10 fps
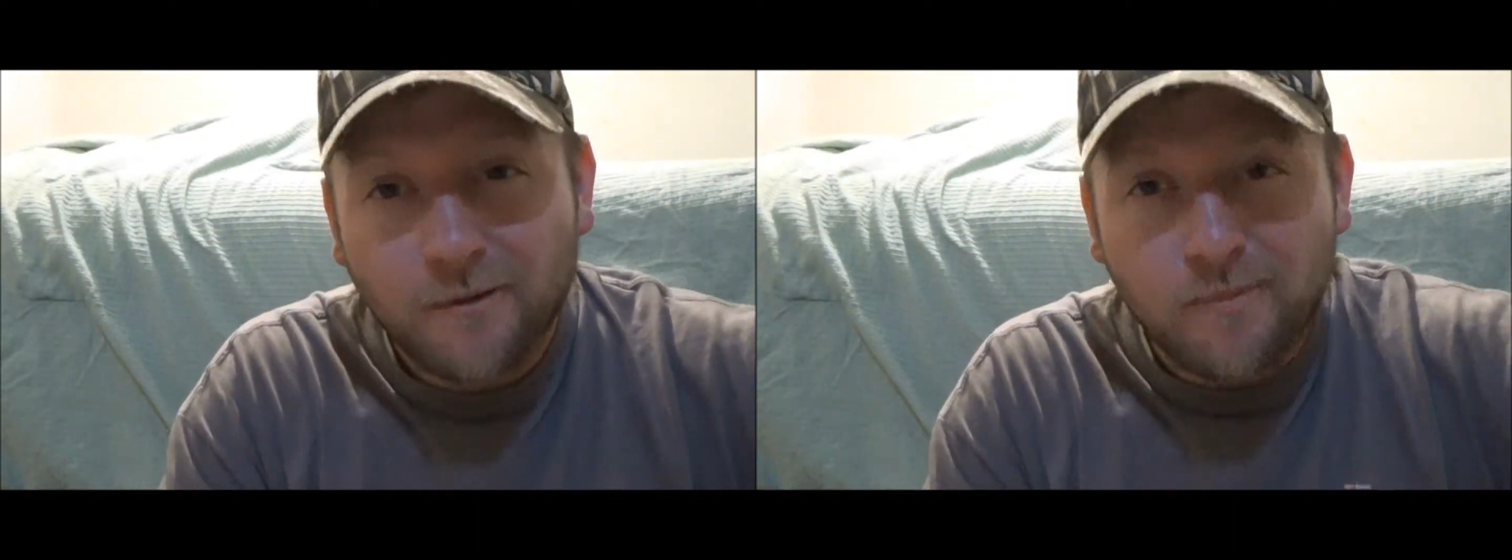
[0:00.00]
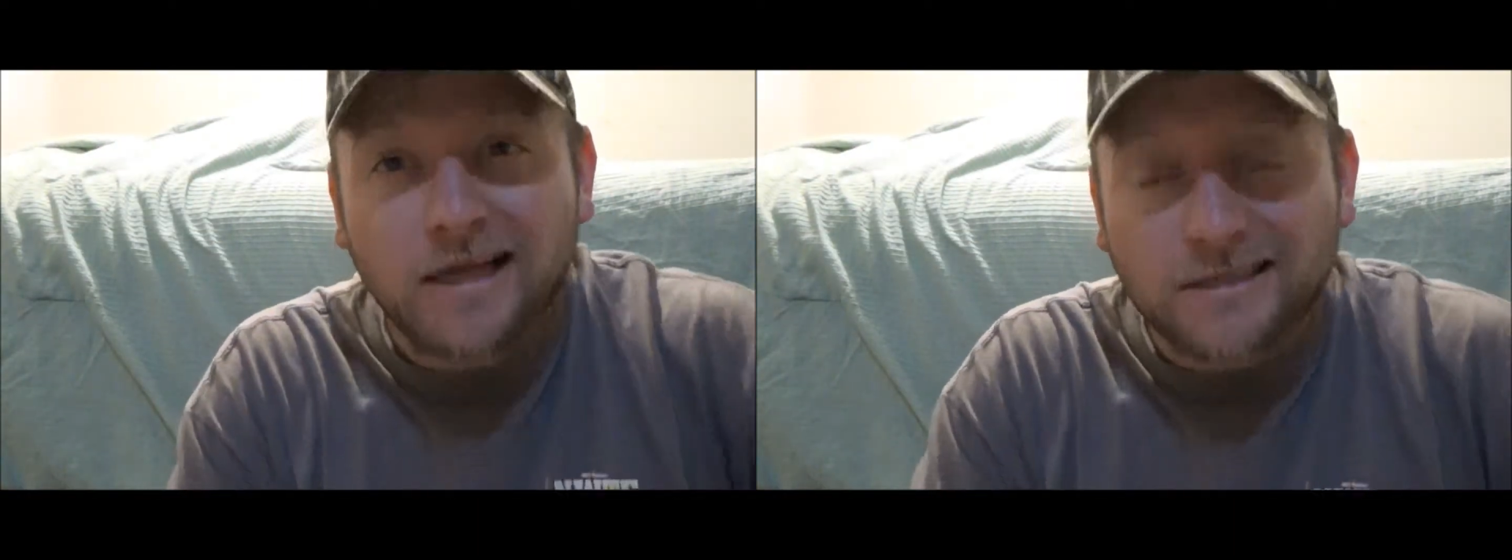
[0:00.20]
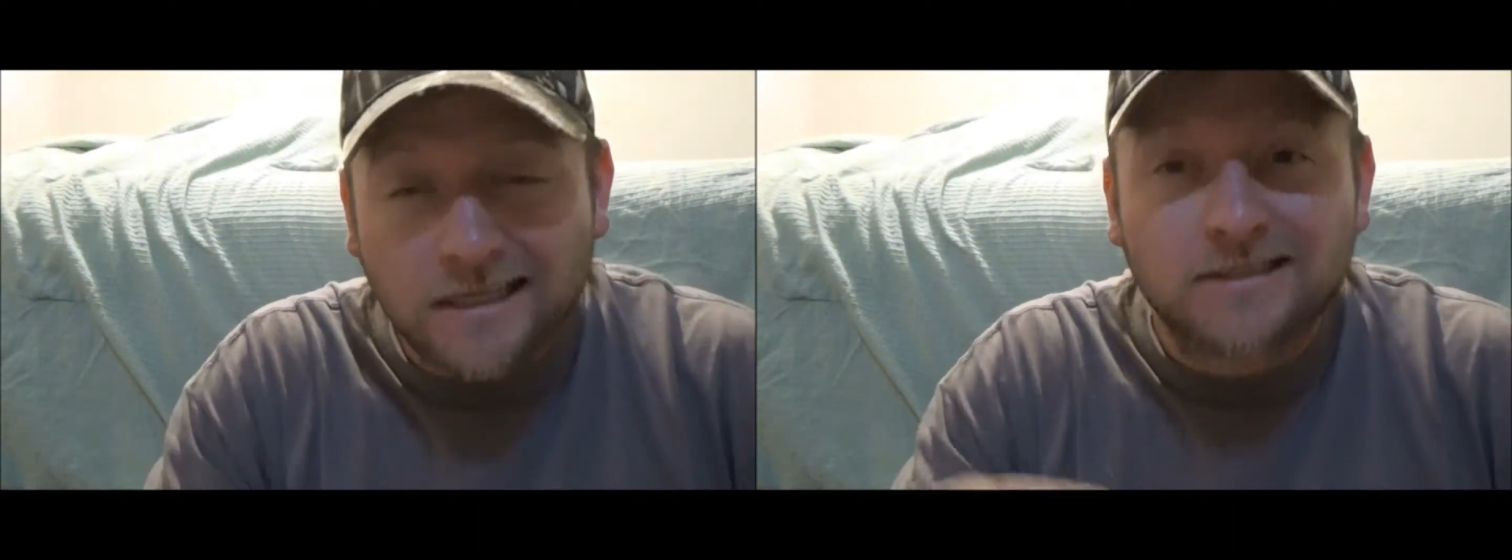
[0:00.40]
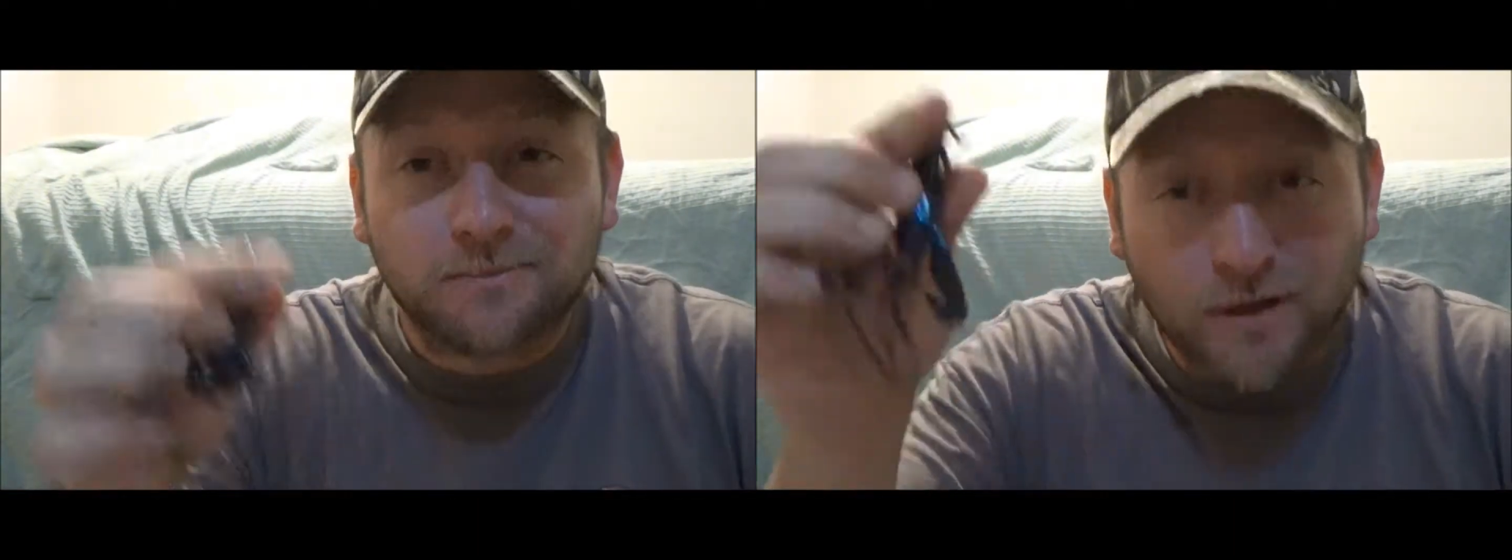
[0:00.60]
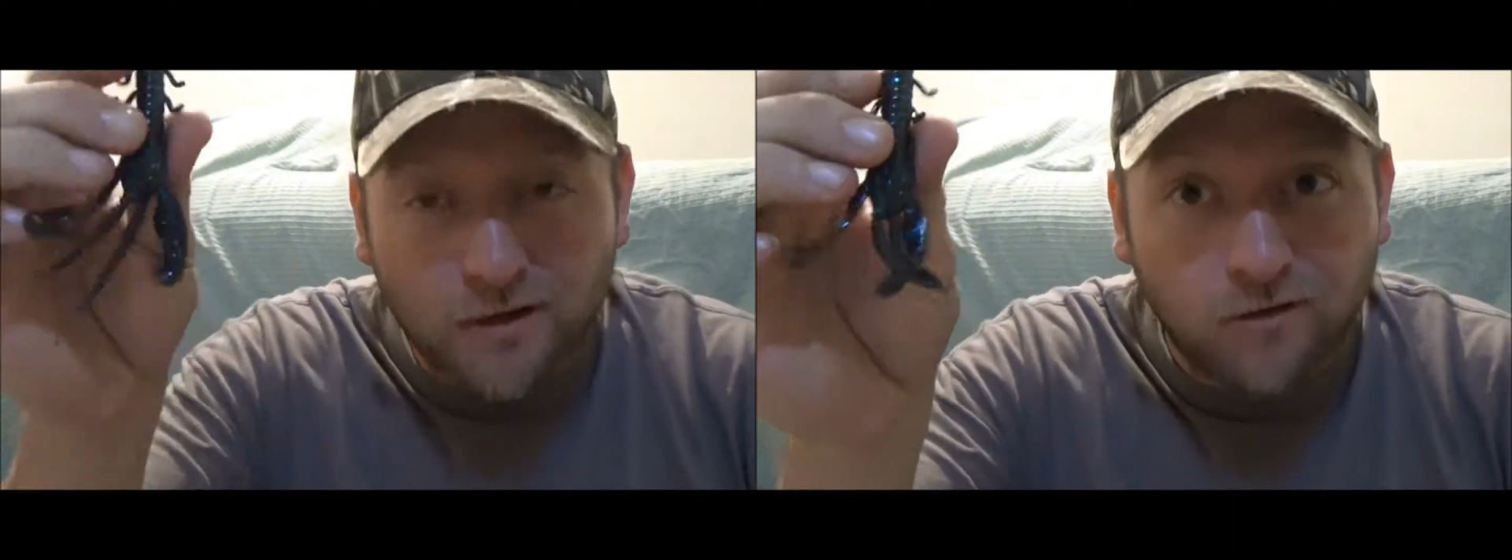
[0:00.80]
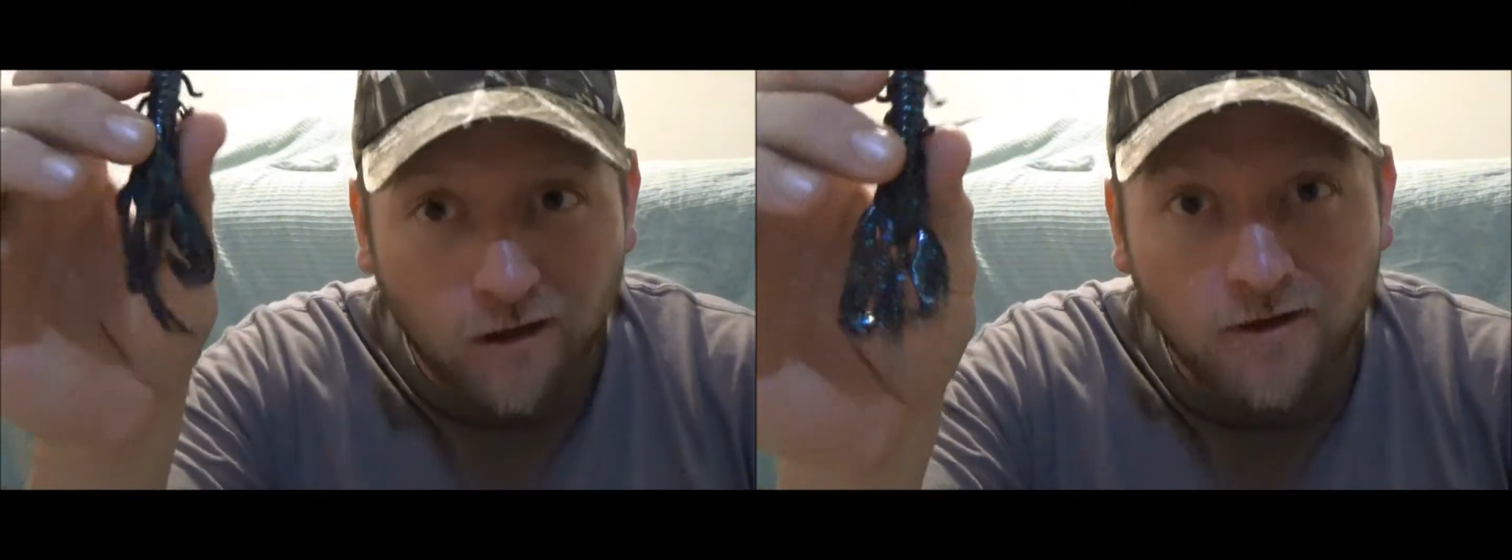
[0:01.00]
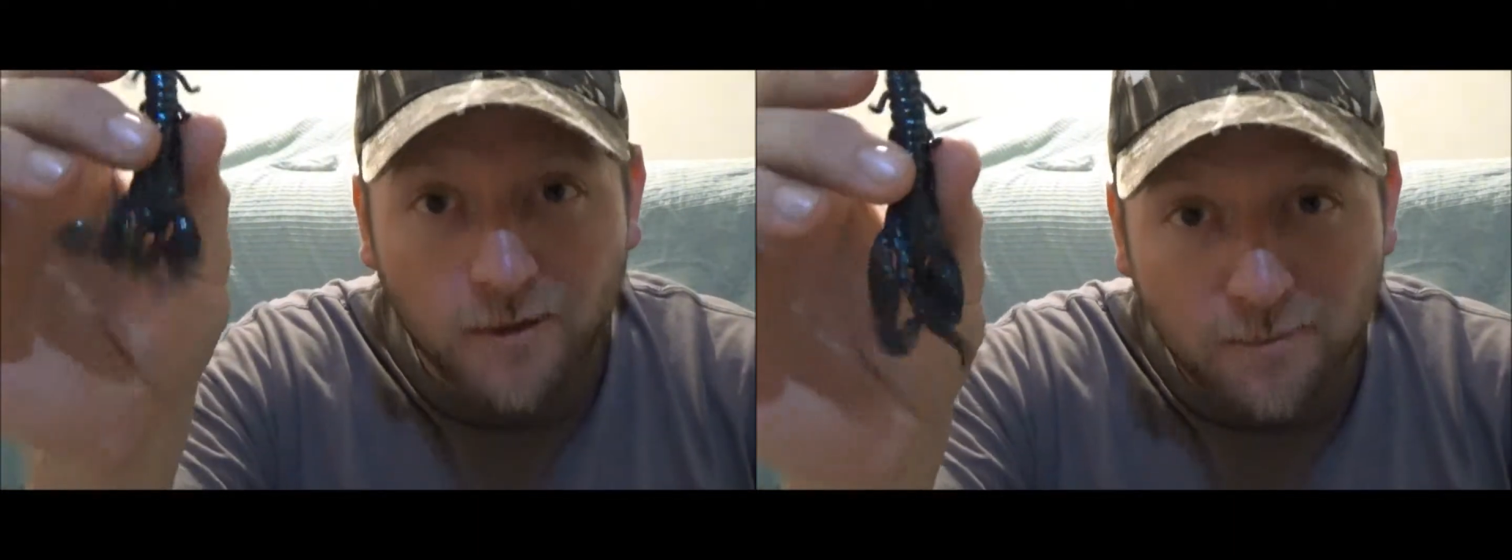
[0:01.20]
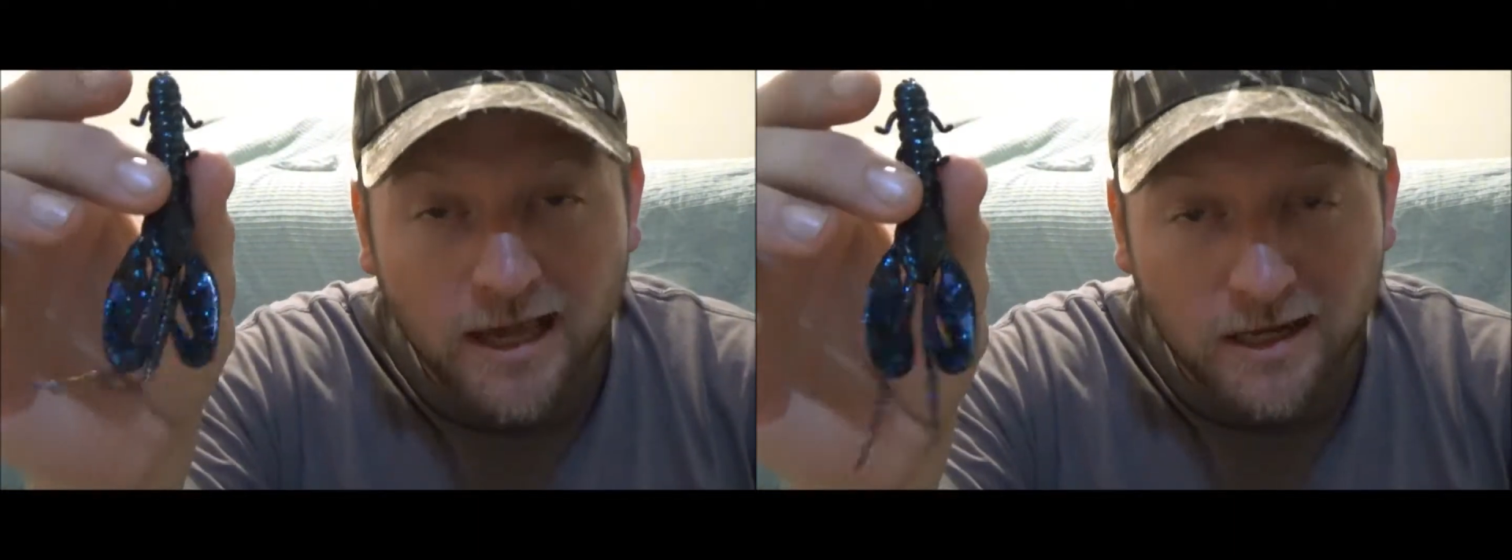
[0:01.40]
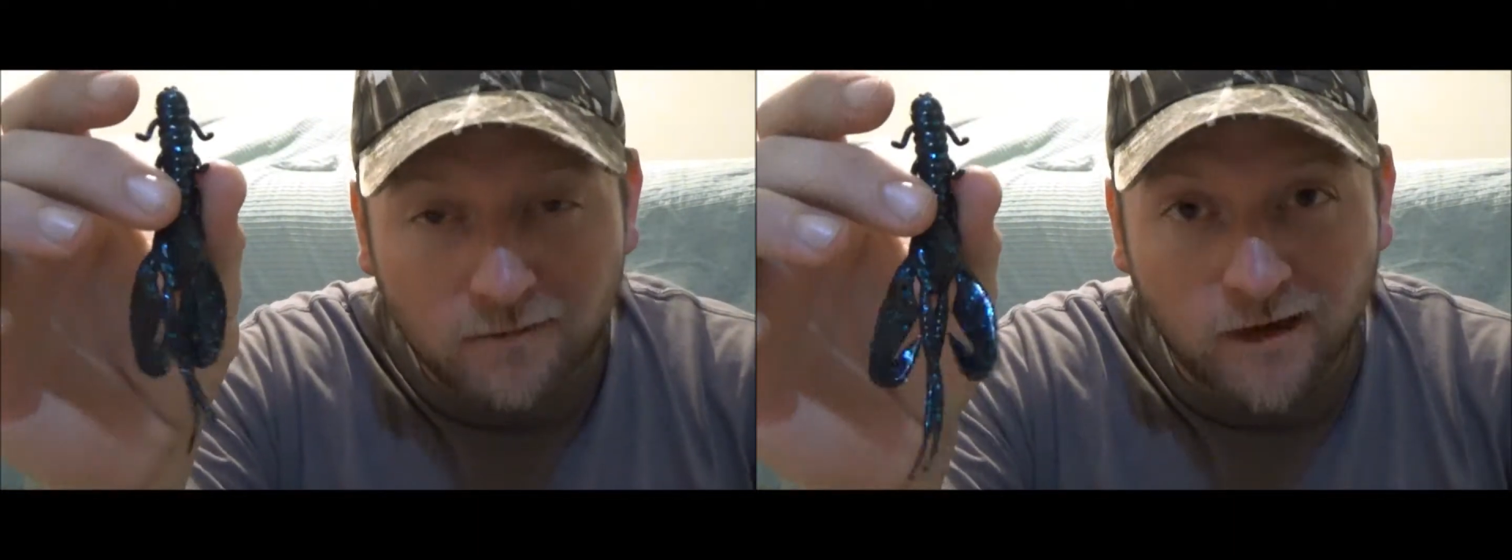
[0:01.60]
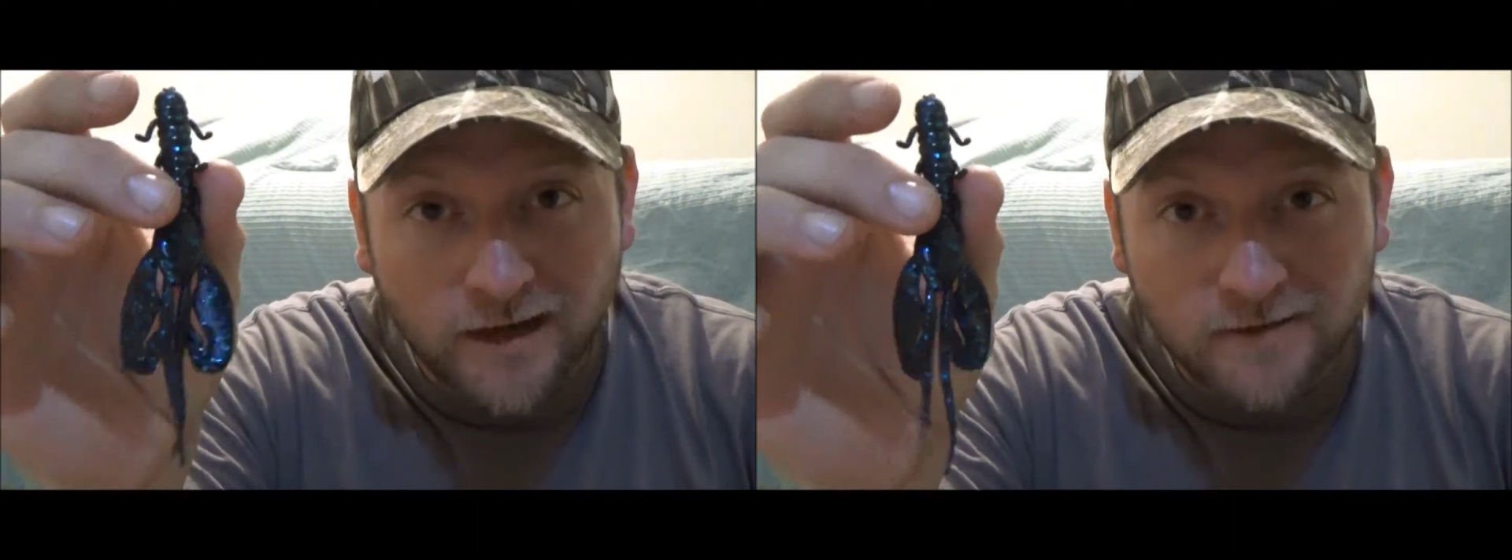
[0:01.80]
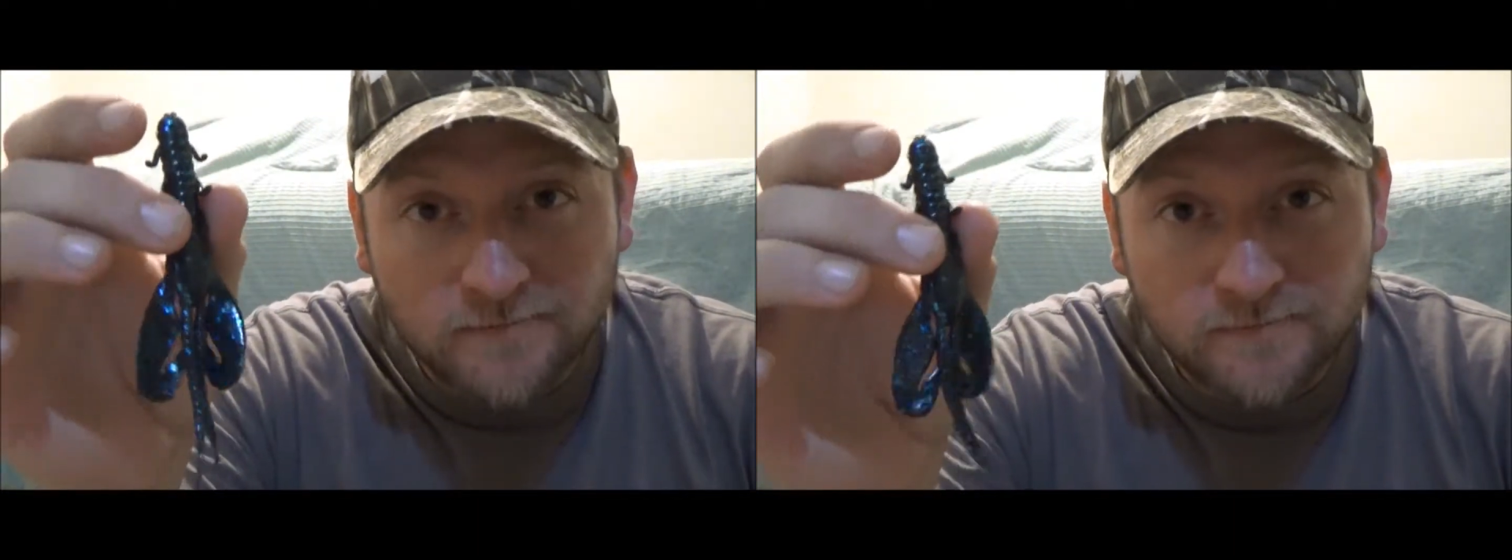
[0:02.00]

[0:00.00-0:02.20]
makes sense to put a craw on the back, right?